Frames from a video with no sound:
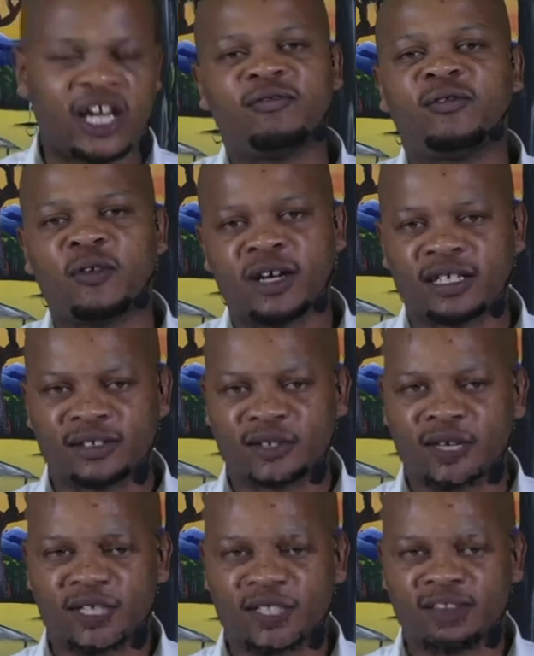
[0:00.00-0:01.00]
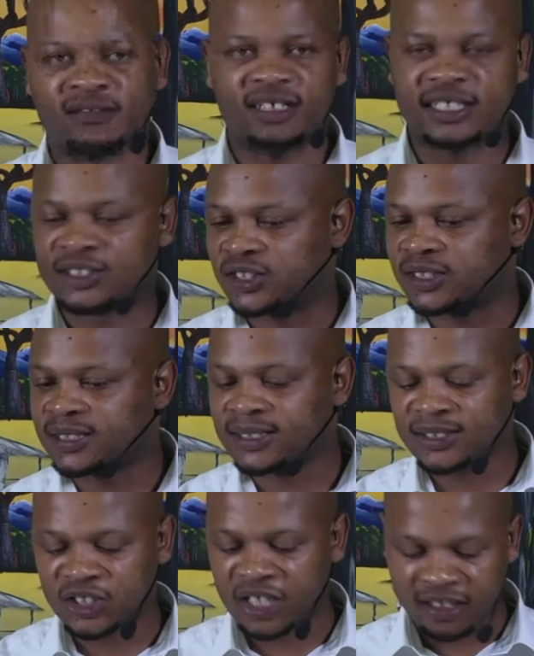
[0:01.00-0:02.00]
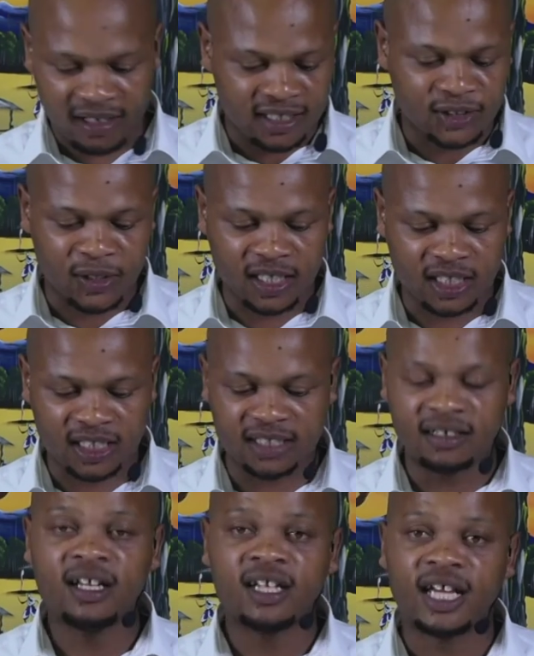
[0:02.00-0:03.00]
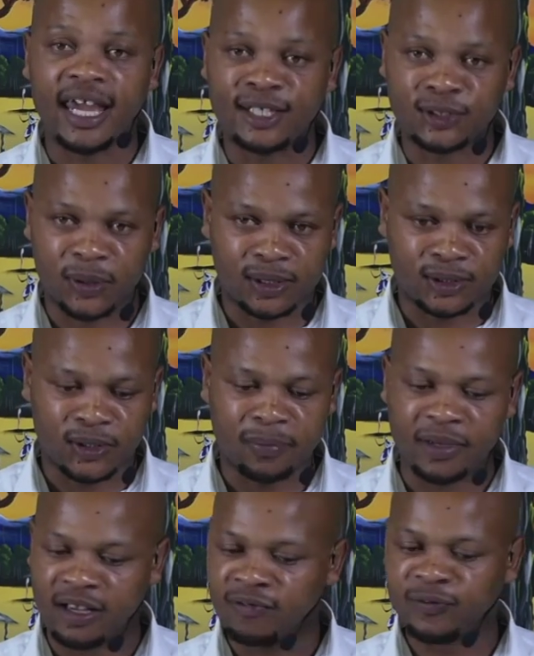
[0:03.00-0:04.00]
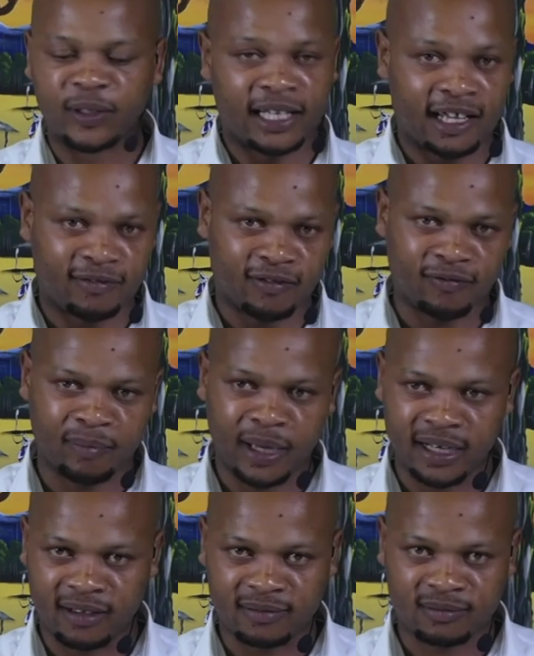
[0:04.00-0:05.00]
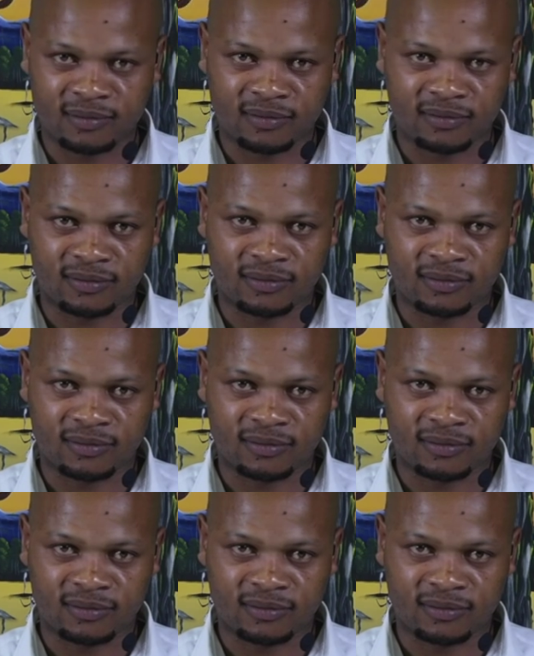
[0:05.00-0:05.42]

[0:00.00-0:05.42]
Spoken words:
is a straightforward introduction. It is just a general introduction into the topic for the love of money.